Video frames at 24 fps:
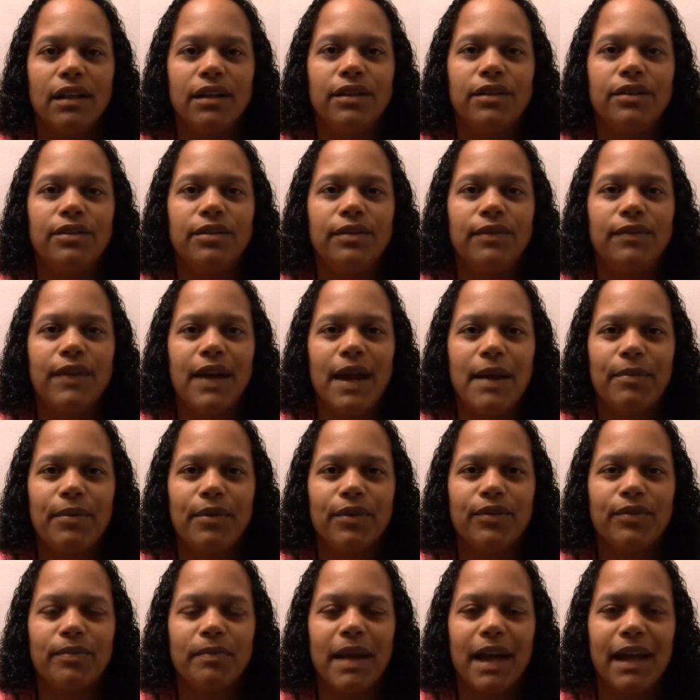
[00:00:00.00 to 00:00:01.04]
YouTube
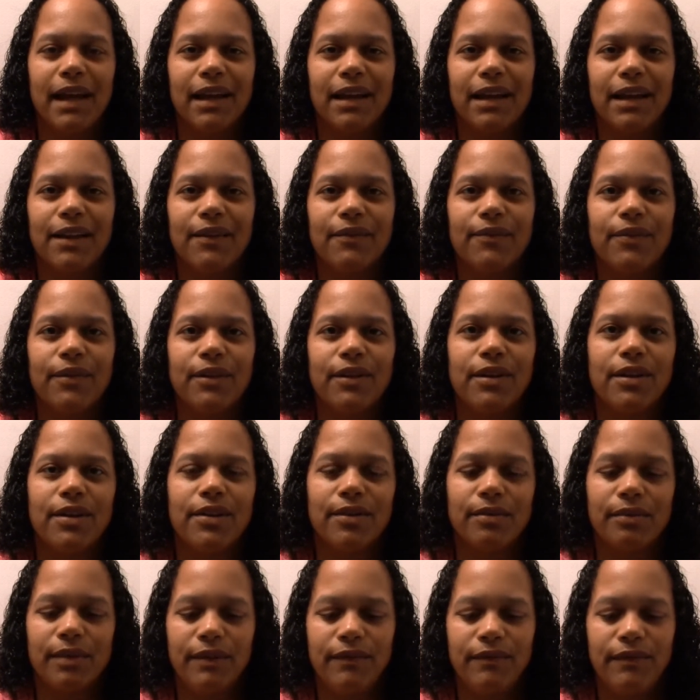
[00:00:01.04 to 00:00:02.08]
Vapors, back again for
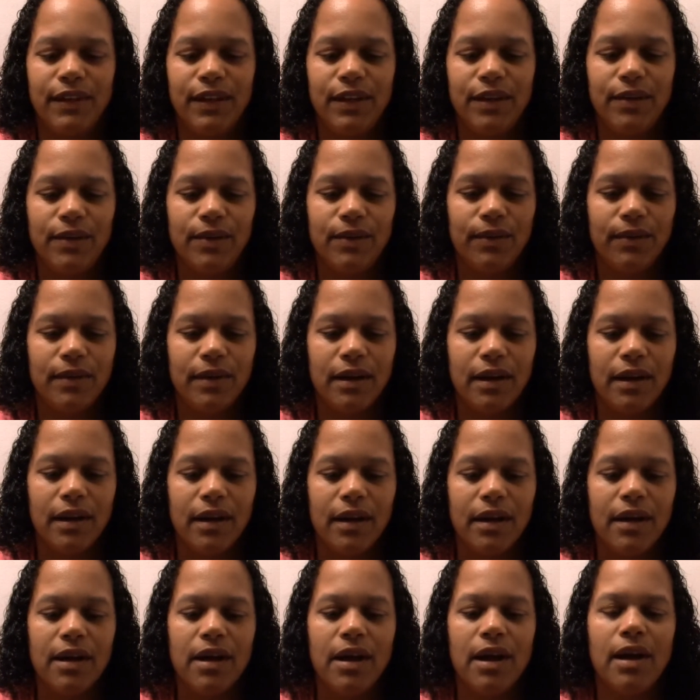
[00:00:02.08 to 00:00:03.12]
another review.
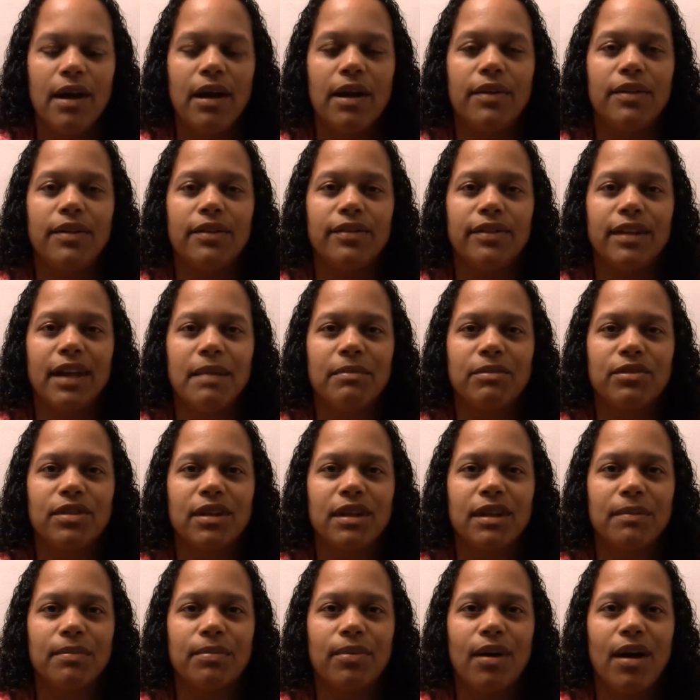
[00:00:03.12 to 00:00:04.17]
This time it's
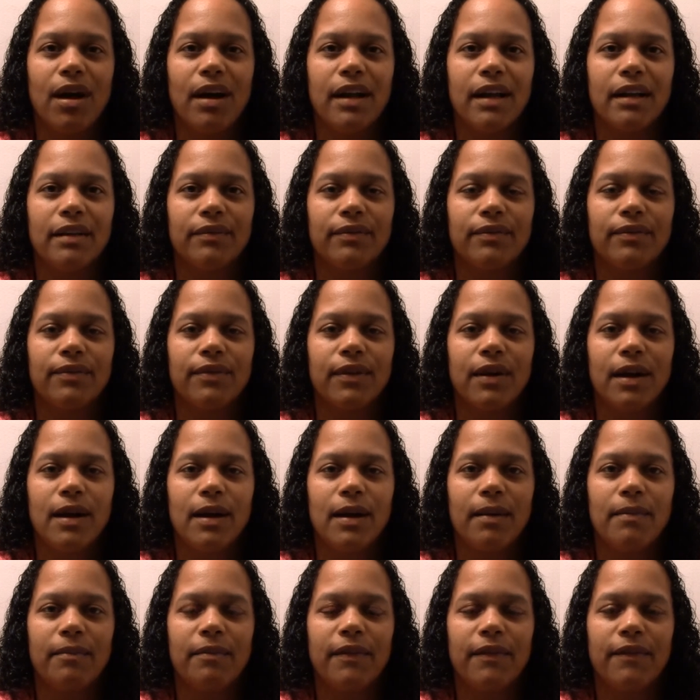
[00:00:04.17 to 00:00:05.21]
on a product
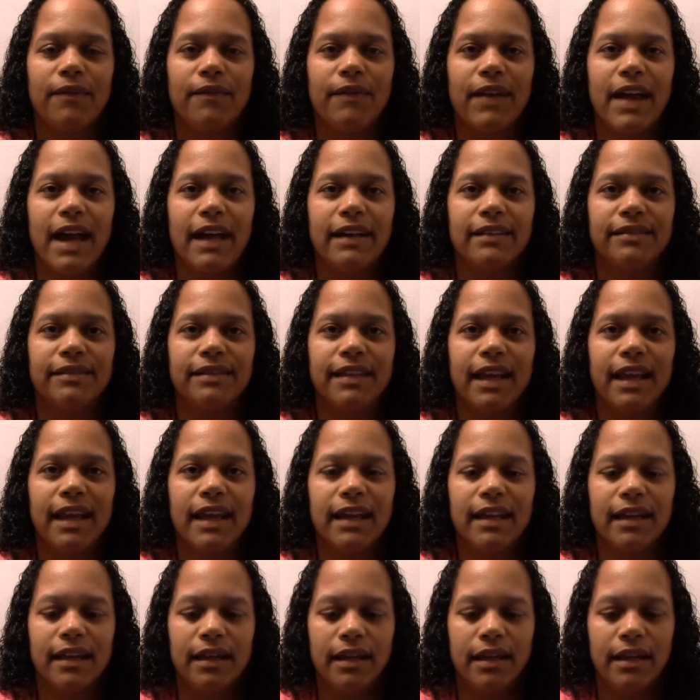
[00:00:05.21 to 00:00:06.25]
from
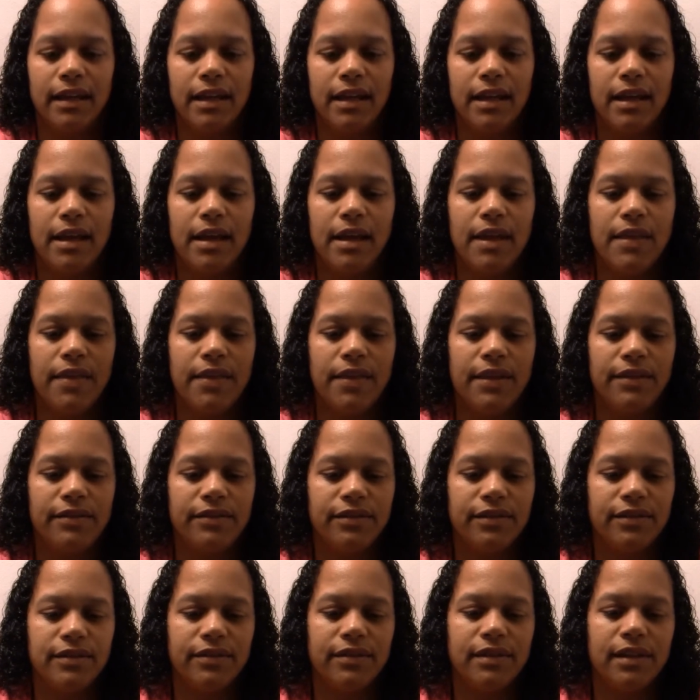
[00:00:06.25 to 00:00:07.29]
Fasttech.
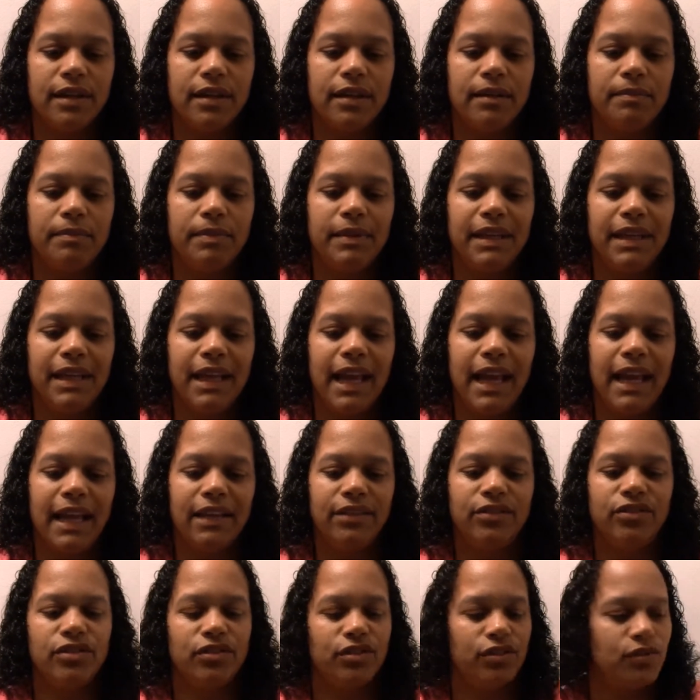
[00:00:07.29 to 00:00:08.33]
This is the
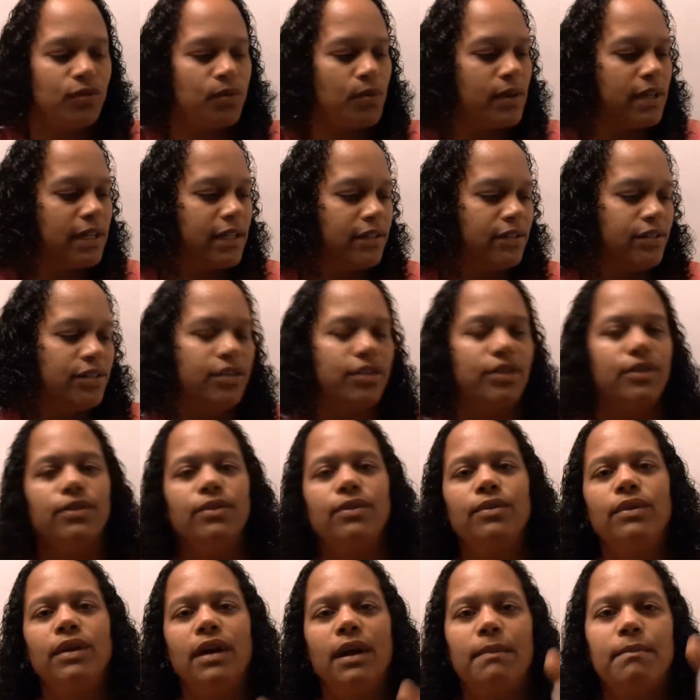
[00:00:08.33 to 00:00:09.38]
PH
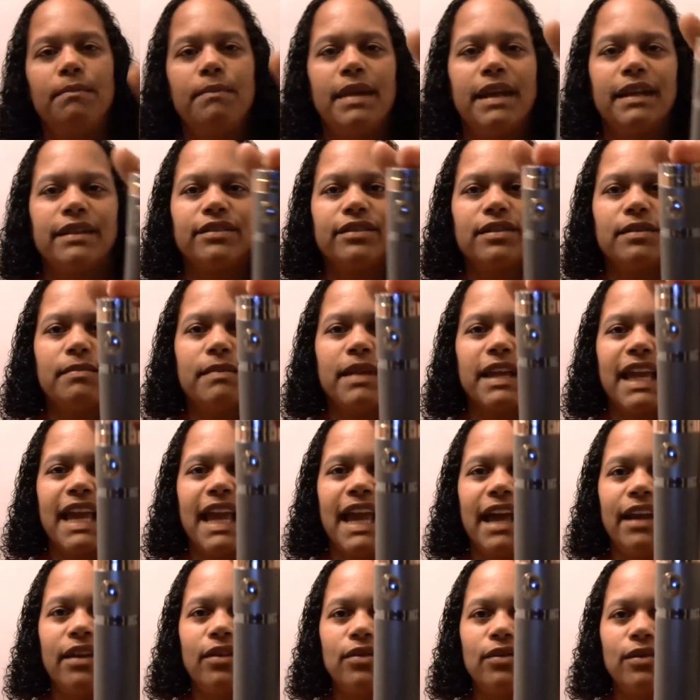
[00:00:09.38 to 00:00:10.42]
22 Mixed
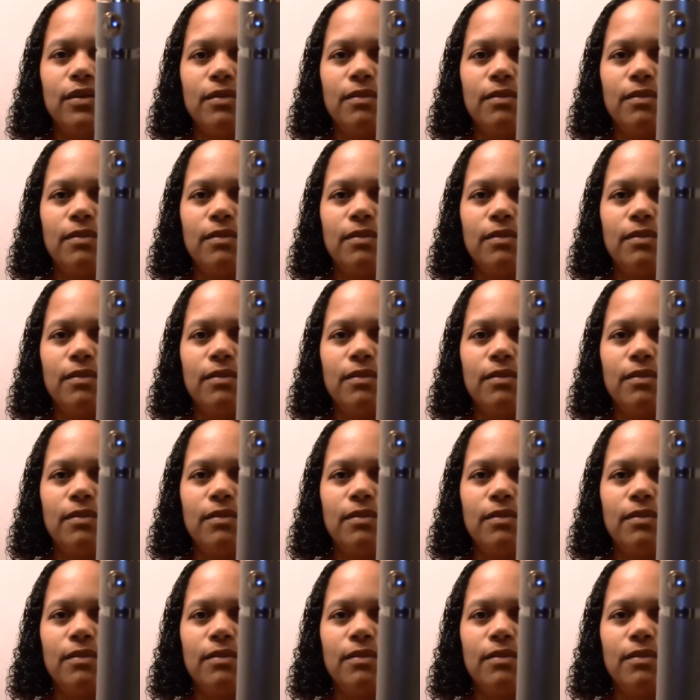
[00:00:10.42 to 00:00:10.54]
Mechanical